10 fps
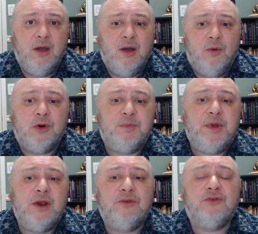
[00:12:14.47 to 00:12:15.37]
What
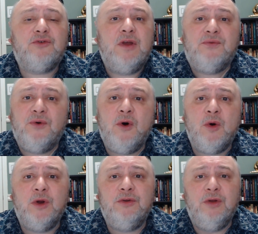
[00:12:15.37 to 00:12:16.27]
appeared
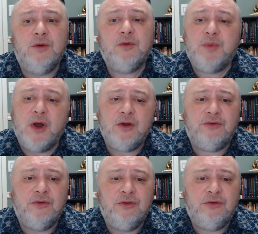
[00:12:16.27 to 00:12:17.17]
straightforward to
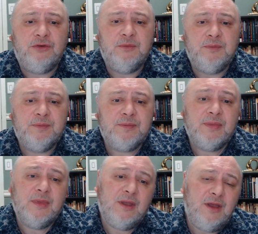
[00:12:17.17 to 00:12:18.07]
Parsons
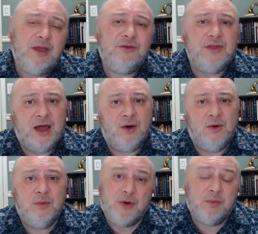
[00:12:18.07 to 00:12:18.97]
is
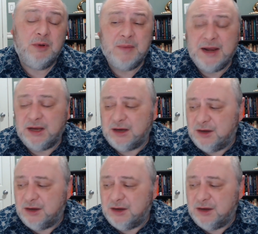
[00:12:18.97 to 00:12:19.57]
now problematic.